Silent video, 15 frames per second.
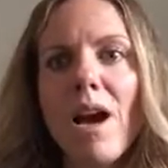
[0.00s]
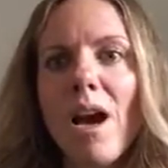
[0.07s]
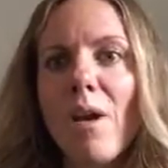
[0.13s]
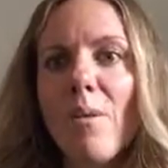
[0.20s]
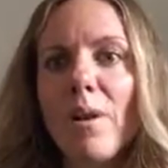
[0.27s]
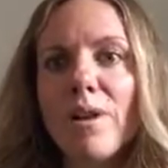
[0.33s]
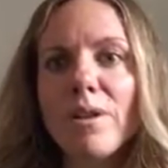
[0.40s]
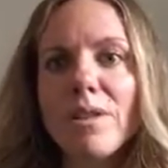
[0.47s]
I
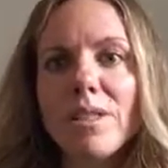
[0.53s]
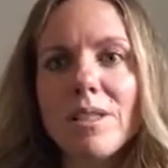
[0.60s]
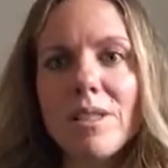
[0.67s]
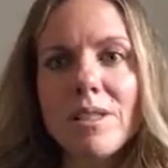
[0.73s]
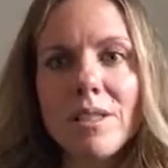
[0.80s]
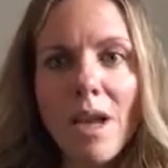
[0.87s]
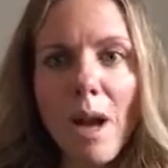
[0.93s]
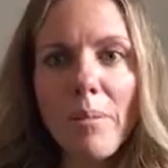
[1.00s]
want you to
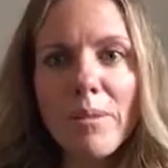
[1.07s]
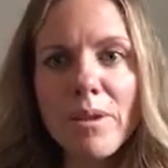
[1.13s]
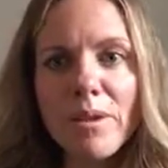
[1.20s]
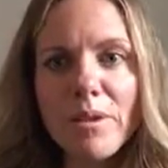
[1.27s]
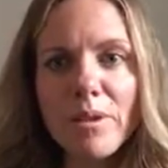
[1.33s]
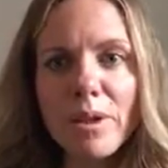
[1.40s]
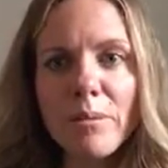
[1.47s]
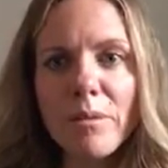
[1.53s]
stop the
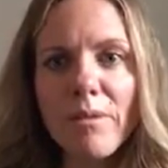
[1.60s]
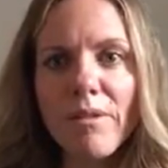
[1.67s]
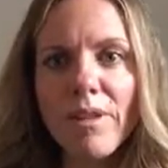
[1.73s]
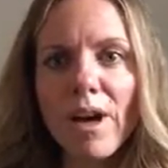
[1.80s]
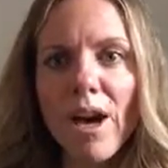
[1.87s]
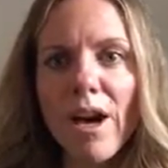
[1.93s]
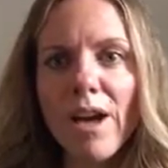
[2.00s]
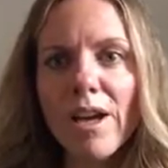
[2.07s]
stream of
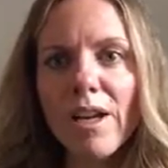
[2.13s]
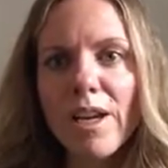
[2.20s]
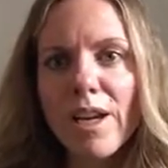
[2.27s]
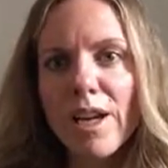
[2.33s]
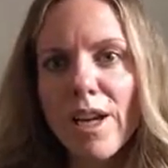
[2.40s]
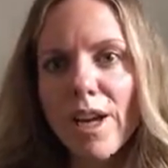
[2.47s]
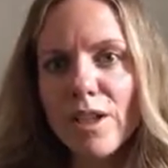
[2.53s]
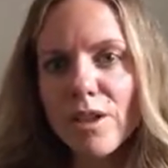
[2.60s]
thought
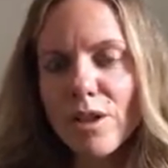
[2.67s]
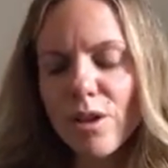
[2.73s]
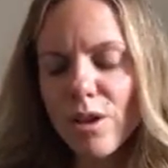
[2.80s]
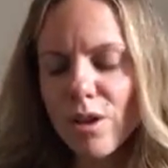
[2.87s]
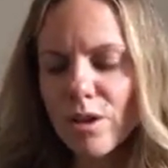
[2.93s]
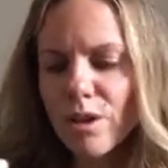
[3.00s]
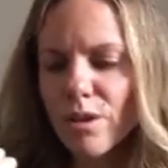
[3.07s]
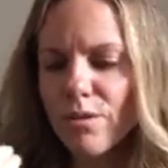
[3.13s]
and
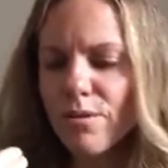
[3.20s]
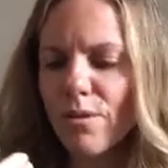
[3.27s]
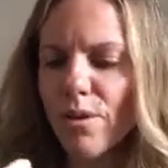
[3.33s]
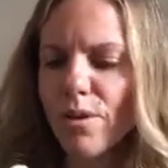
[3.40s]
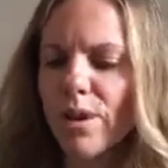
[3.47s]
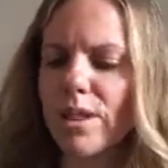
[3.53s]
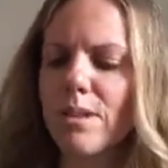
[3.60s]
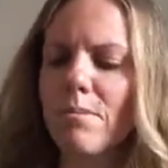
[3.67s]
turn your
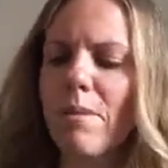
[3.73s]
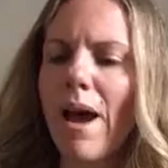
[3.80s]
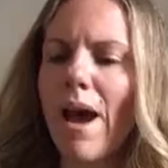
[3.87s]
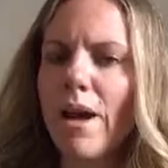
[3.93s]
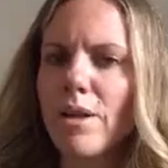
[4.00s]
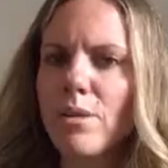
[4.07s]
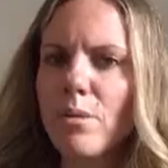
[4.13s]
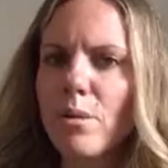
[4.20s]
focus
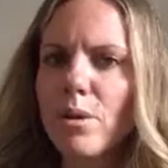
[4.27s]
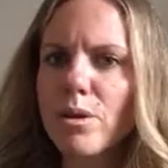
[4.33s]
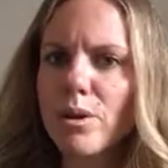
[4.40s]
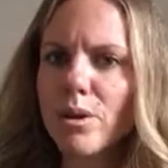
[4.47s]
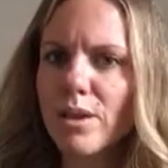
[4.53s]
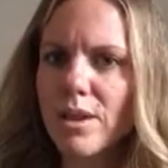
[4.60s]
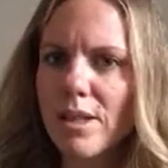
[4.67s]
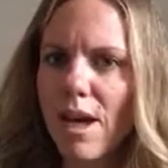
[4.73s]
back towards
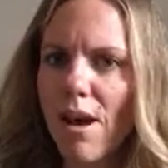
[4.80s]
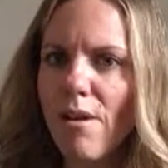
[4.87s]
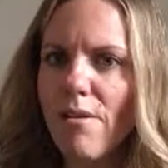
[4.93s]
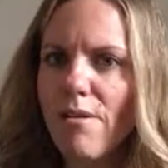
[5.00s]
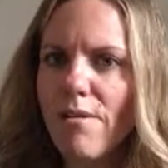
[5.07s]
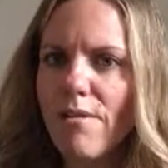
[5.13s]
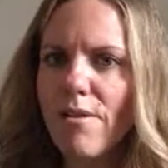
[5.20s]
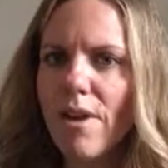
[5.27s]

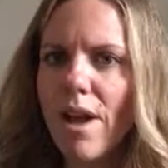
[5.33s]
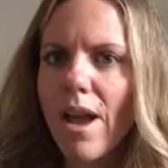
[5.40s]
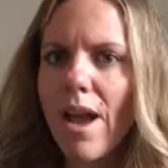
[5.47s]
yourself